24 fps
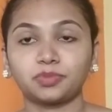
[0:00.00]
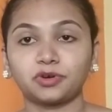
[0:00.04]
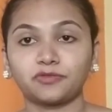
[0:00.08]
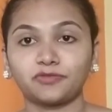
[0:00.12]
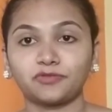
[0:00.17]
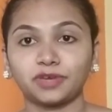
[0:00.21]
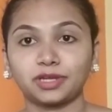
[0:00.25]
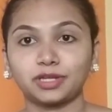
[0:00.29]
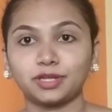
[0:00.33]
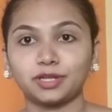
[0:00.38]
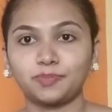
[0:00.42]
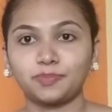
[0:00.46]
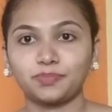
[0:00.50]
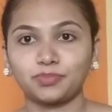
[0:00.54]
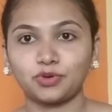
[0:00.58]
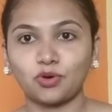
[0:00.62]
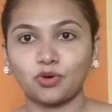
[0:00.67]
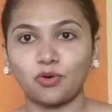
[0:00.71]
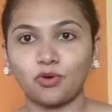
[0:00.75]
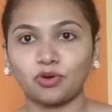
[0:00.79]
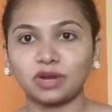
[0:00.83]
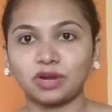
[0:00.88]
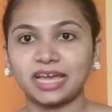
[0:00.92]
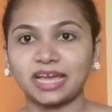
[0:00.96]
perfectly
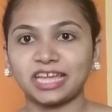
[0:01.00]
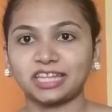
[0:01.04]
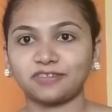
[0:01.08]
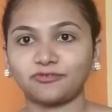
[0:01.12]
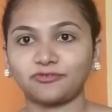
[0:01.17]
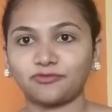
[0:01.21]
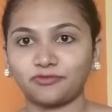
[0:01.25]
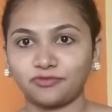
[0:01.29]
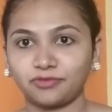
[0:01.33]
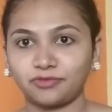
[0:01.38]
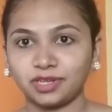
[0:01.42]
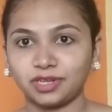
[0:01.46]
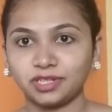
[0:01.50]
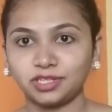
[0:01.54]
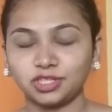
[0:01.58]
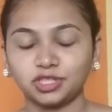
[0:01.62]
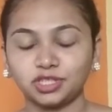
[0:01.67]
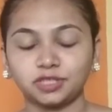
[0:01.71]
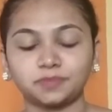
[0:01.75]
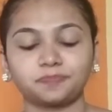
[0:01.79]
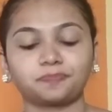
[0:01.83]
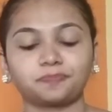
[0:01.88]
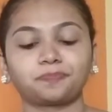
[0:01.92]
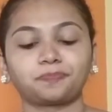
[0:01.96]
pure and
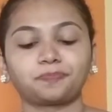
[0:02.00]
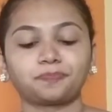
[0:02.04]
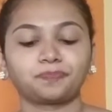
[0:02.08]
fresh.